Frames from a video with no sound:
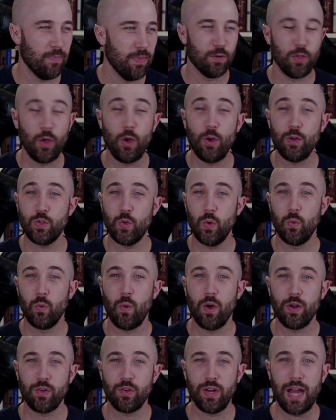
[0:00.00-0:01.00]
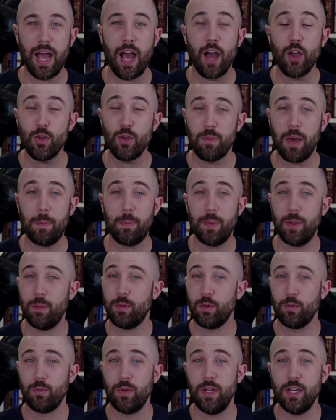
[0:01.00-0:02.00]
For those who are wondering how you might be able
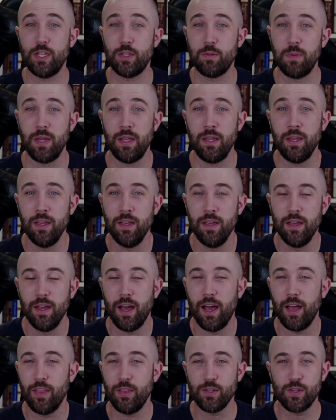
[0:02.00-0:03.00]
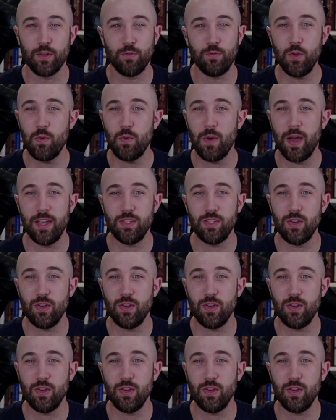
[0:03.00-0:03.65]
to reach me, there's a few ways.